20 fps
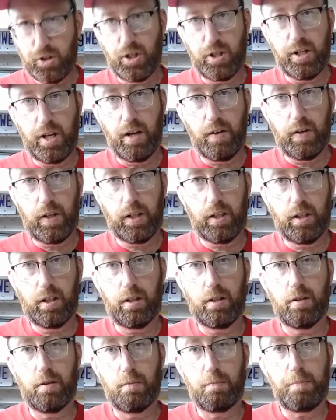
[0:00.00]
generic
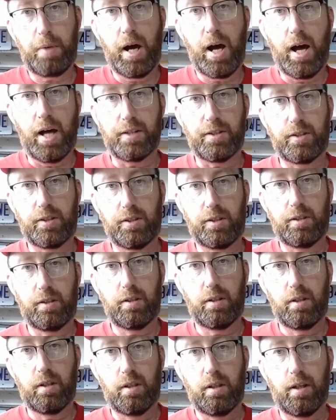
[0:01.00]
pots
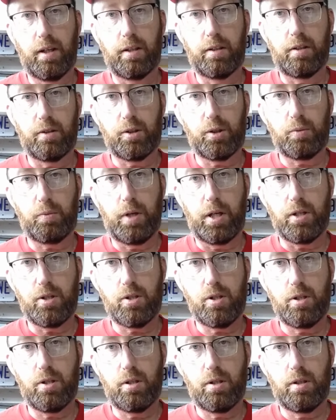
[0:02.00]
and a
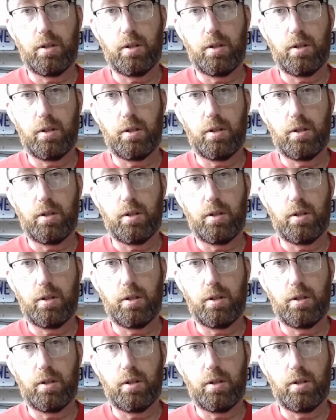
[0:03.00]
switch.